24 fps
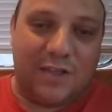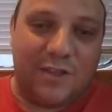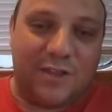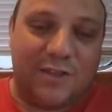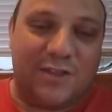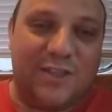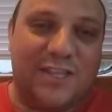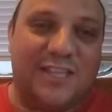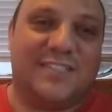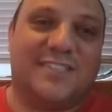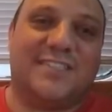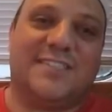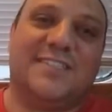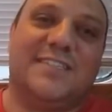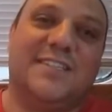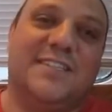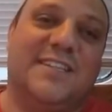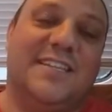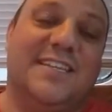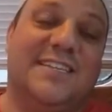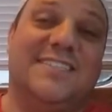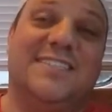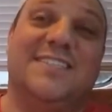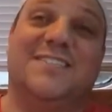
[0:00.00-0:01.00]
this
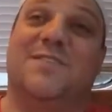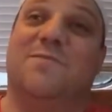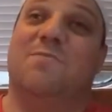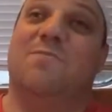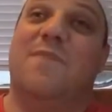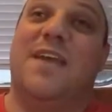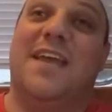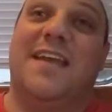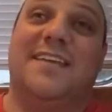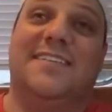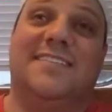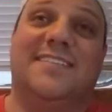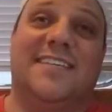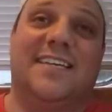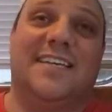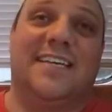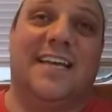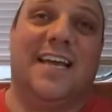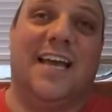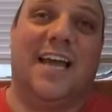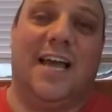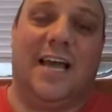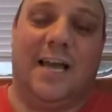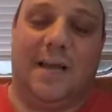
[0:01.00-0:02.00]
is amazing.
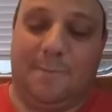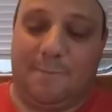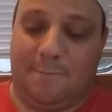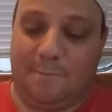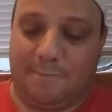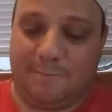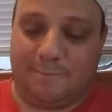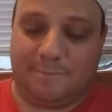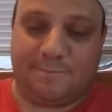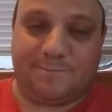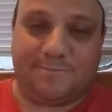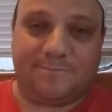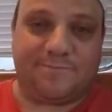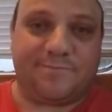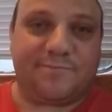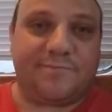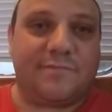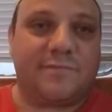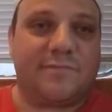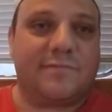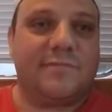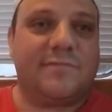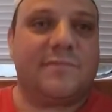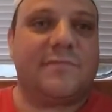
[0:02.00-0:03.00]

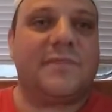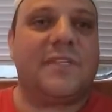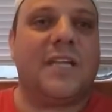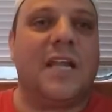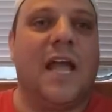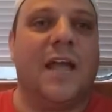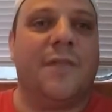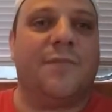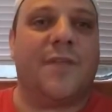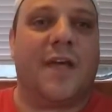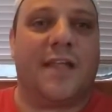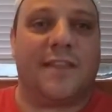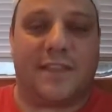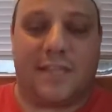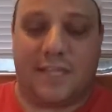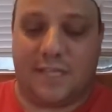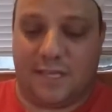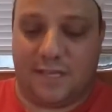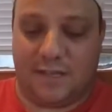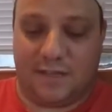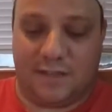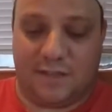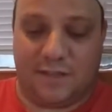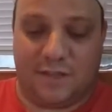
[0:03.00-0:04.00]
I thought
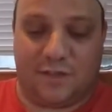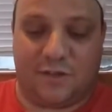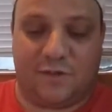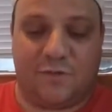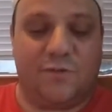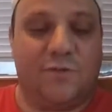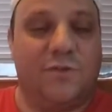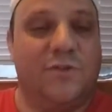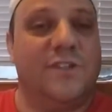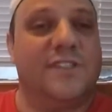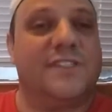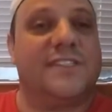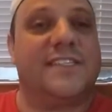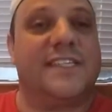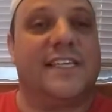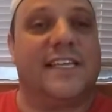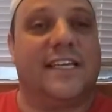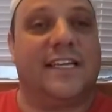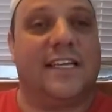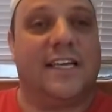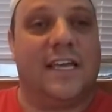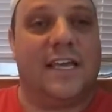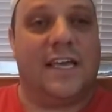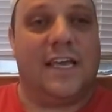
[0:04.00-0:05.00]
the coolest
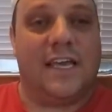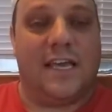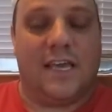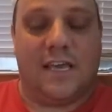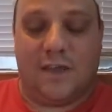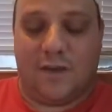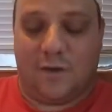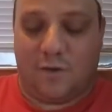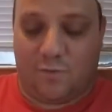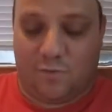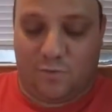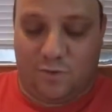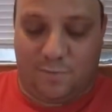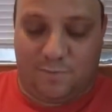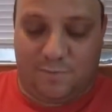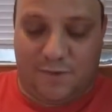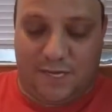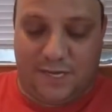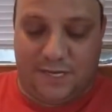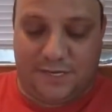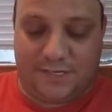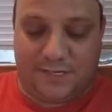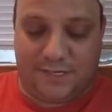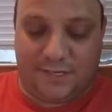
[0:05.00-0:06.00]
thing would
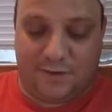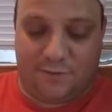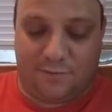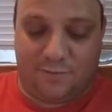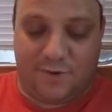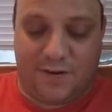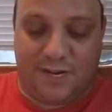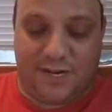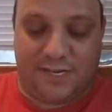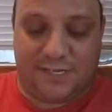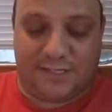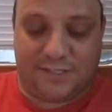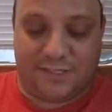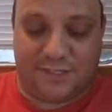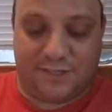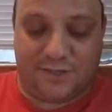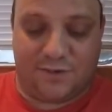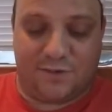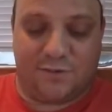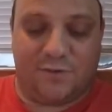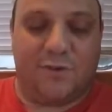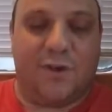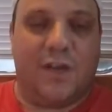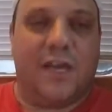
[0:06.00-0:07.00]
be to read it to
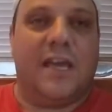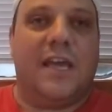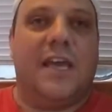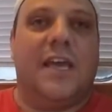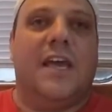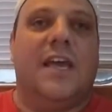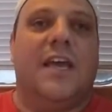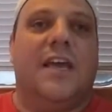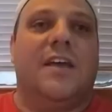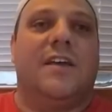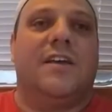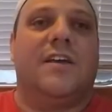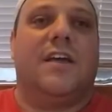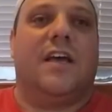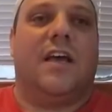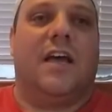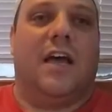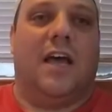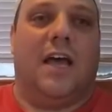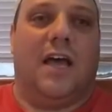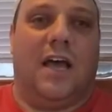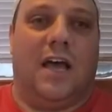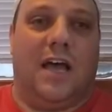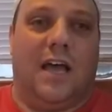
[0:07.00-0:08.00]
you.
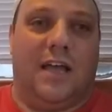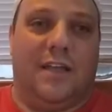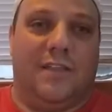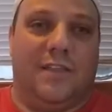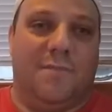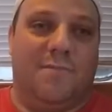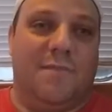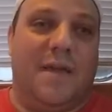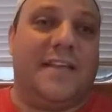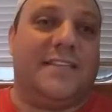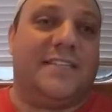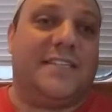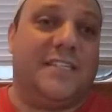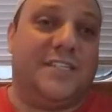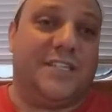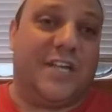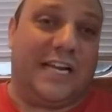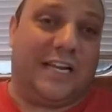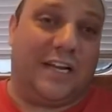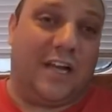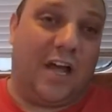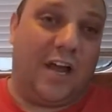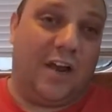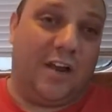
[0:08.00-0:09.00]
The message I
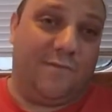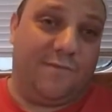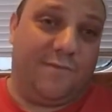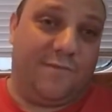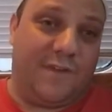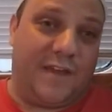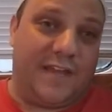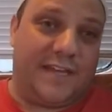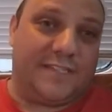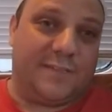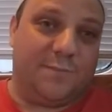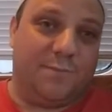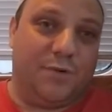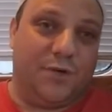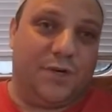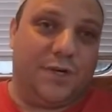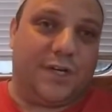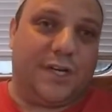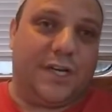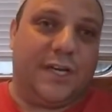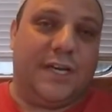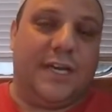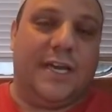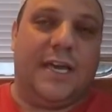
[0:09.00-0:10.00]
got on Facebook.
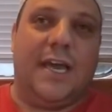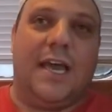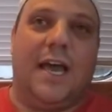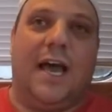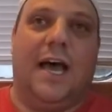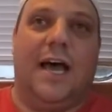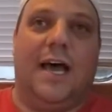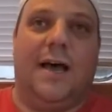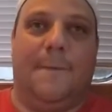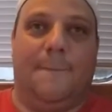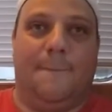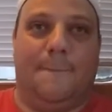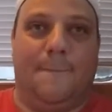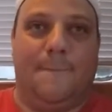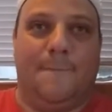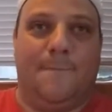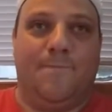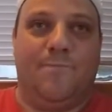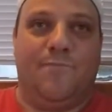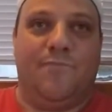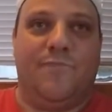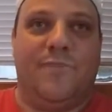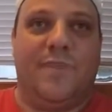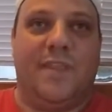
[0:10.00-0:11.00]

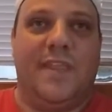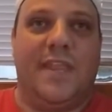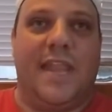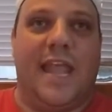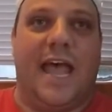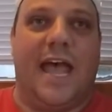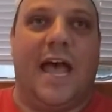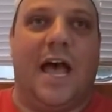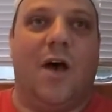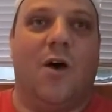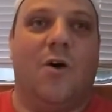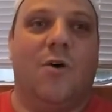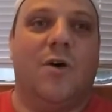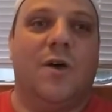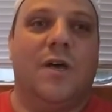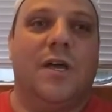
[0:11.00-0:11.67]
Now,